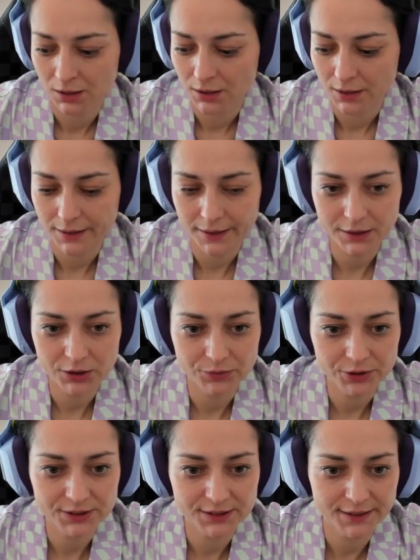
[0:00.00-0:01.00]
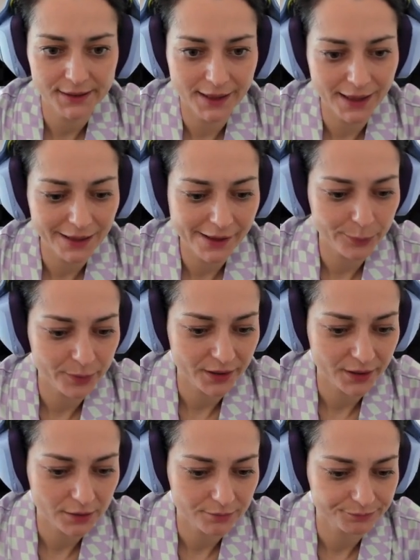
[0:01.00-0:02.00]
And it was the
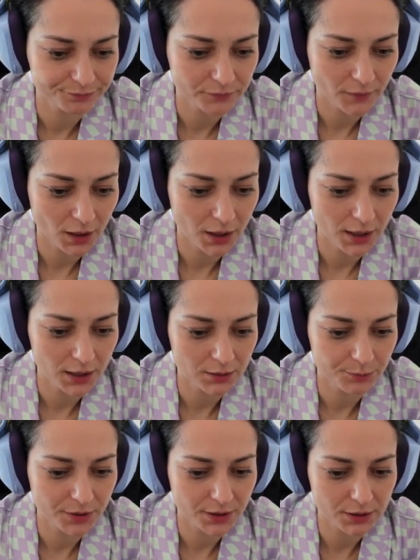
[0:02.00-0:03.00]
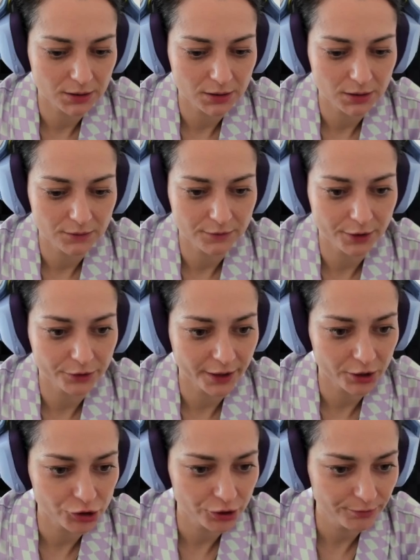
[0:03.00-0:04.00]
Alpine
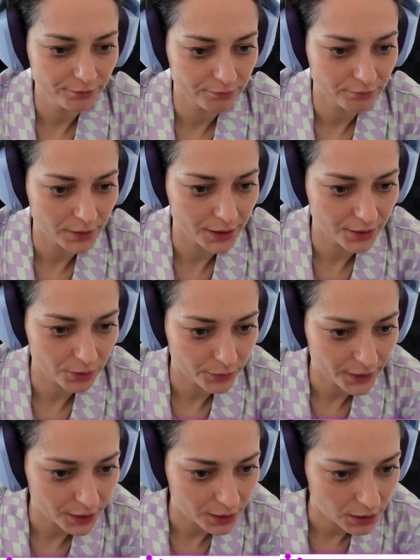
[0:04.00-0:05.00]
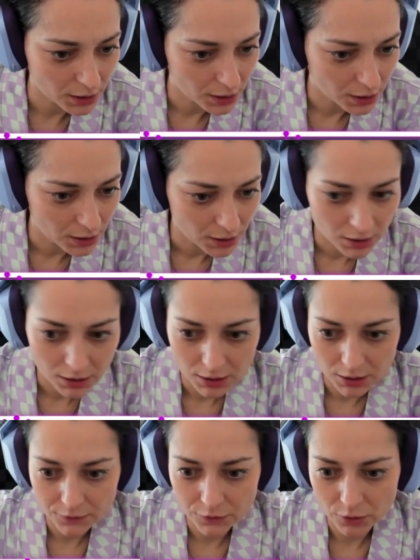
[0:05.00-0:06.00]
variation. By the way,
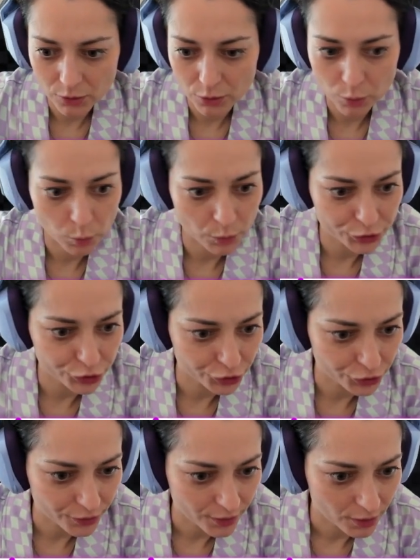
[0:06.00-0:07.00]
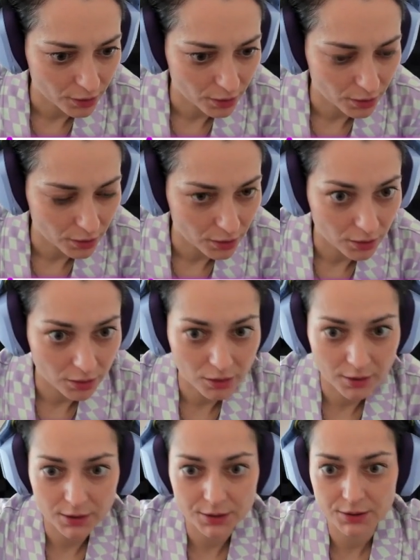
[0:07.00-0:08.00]
if you're watching
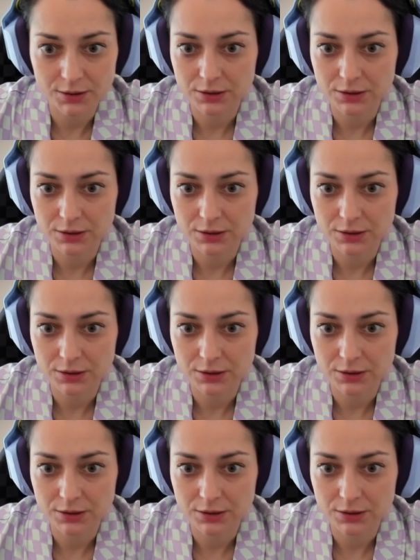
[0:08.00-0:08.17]
this